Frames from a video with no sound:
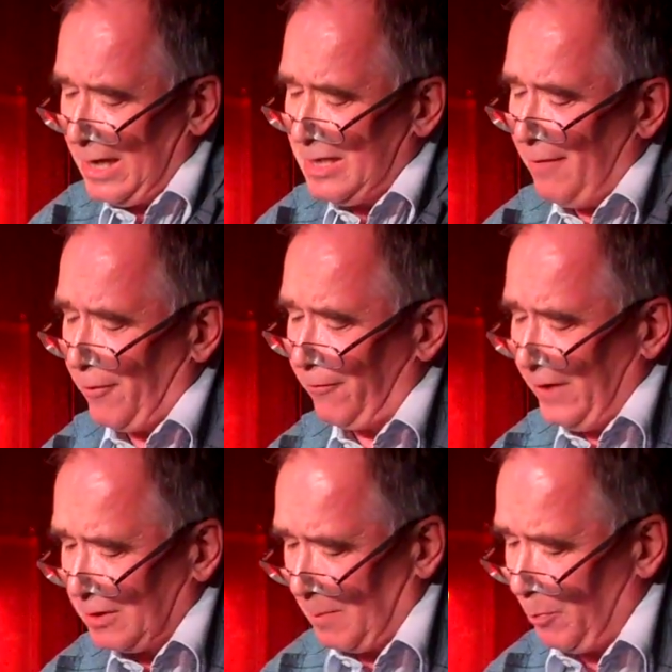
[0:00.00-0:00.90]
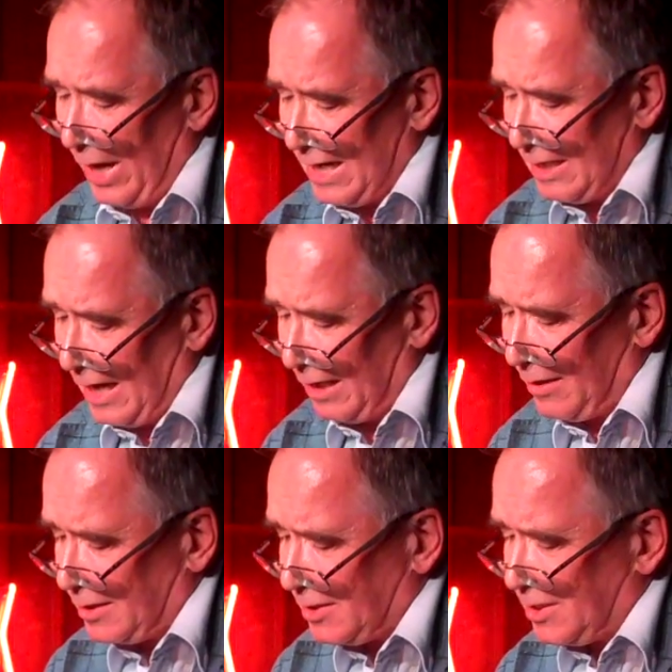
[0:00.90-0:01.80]
He had never felt a pain
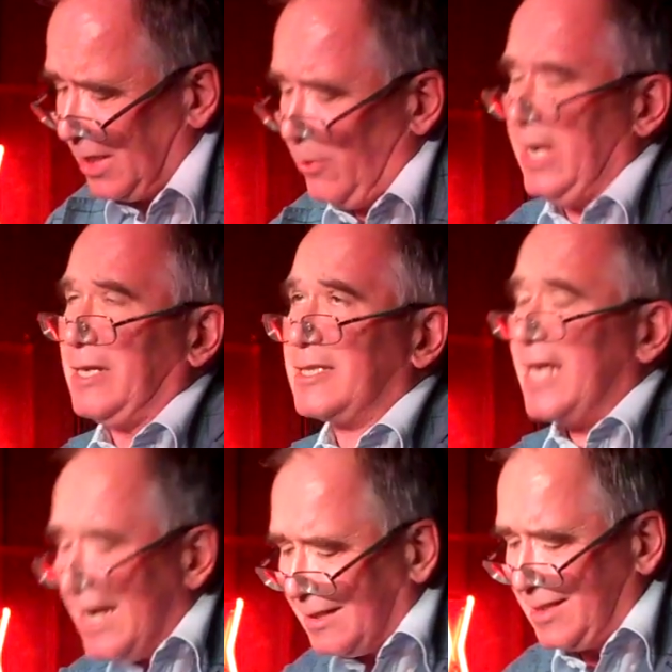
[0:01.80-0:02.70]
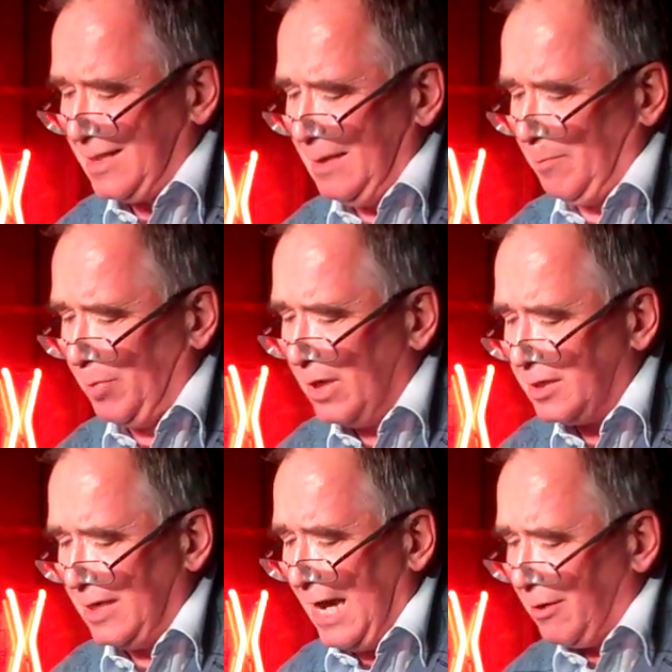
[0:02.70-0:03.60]
like this, so intense it
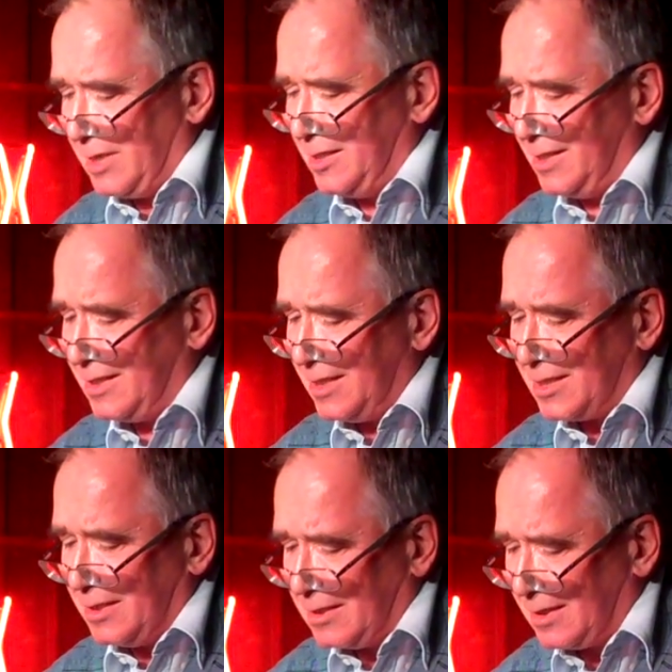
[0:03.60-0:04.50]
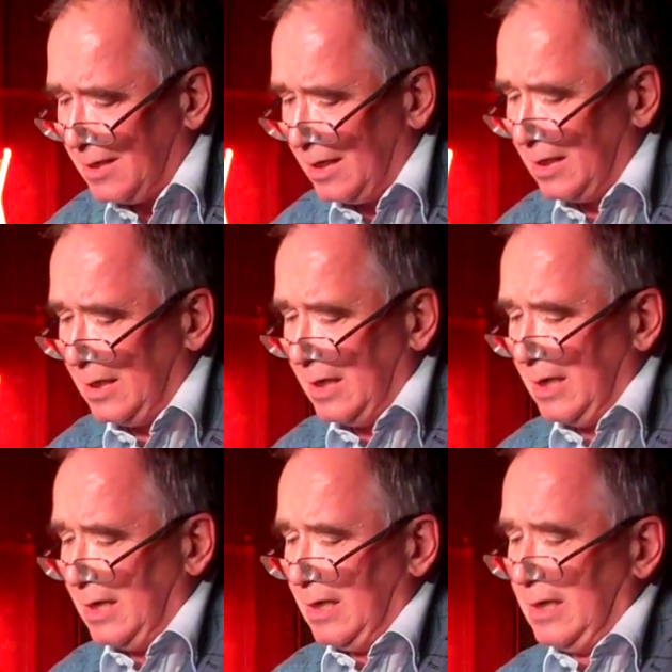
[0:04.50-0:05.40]
blotted out his existence.
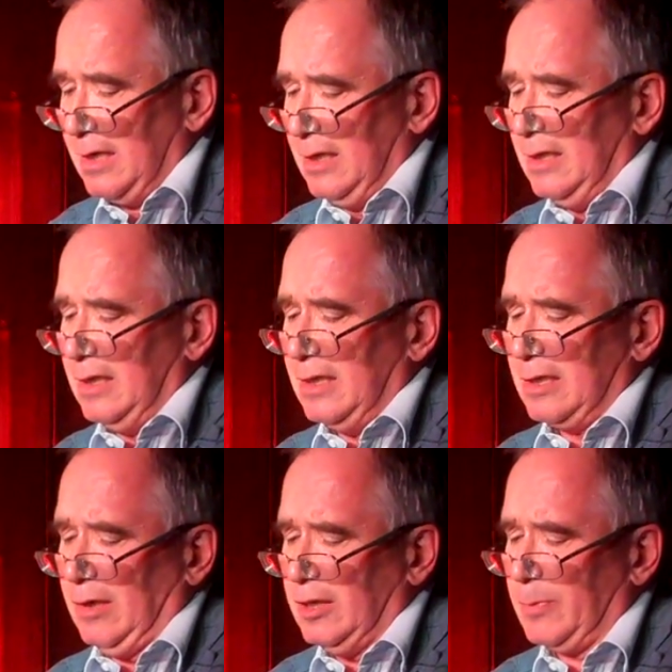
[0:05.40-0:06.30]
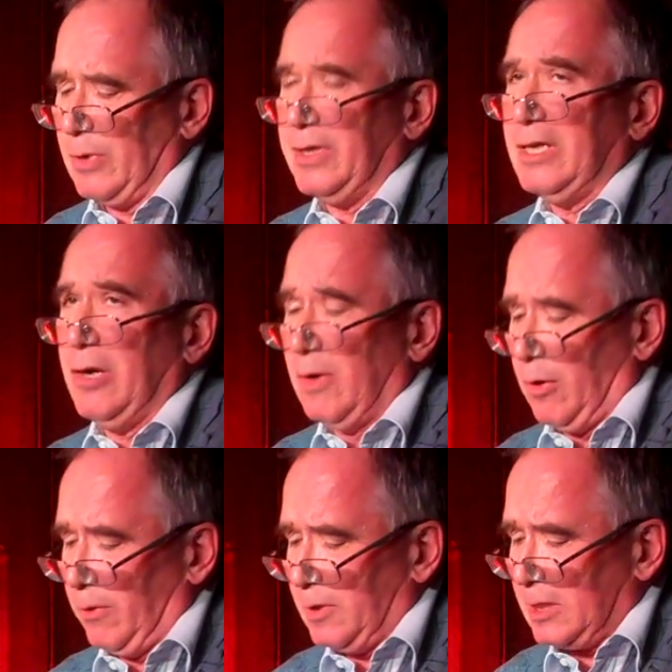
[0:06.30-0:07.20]
At the hospital, he no
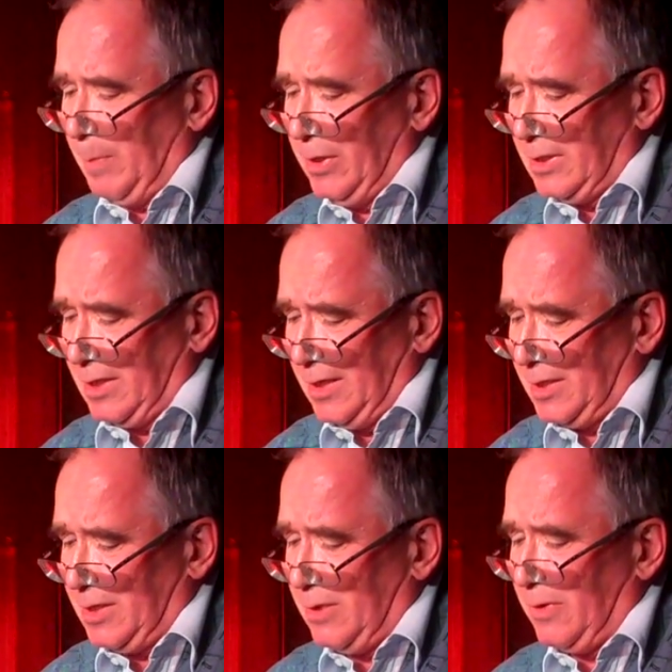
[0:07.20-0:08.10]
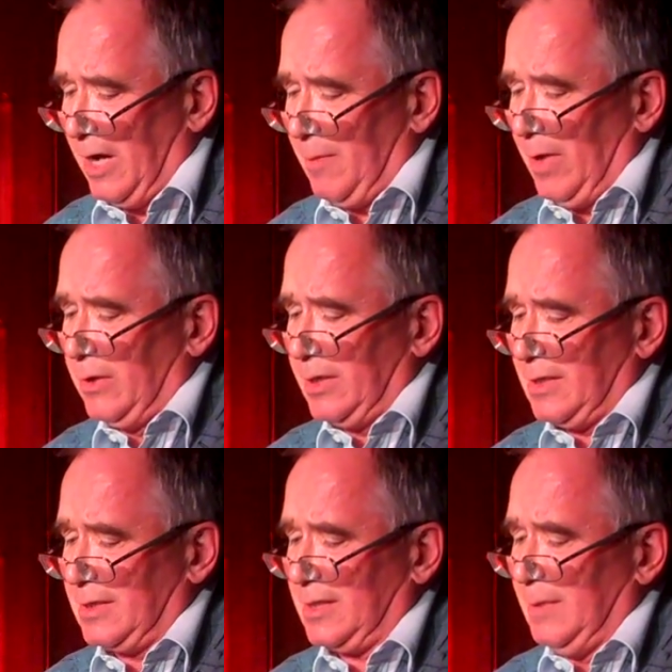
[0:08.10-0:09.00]
longer responded to his new name, only
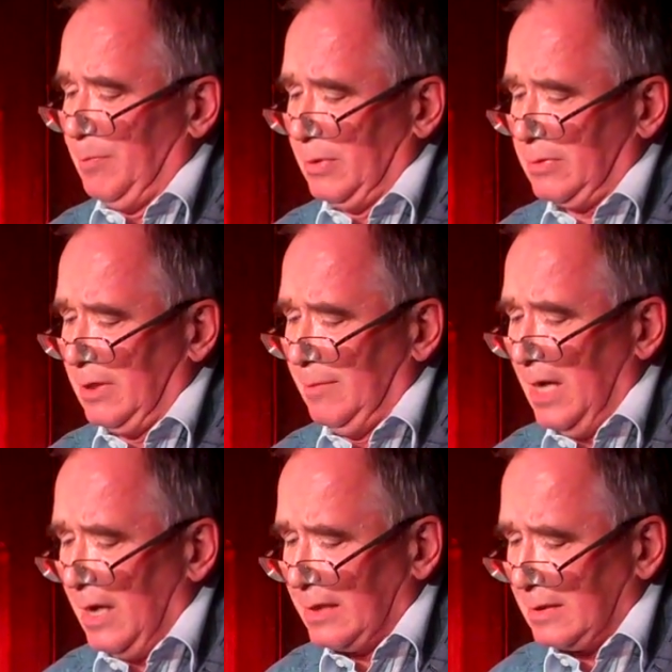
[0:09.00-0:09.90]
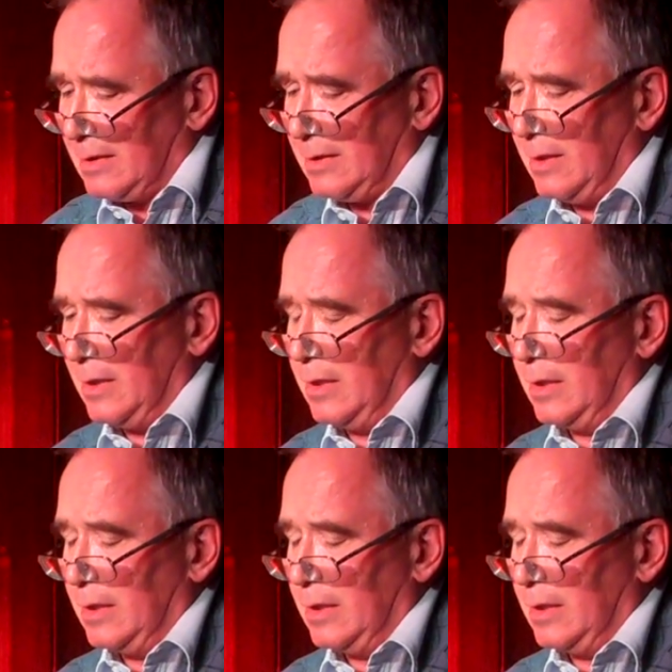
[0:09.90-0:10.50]
to simple commands.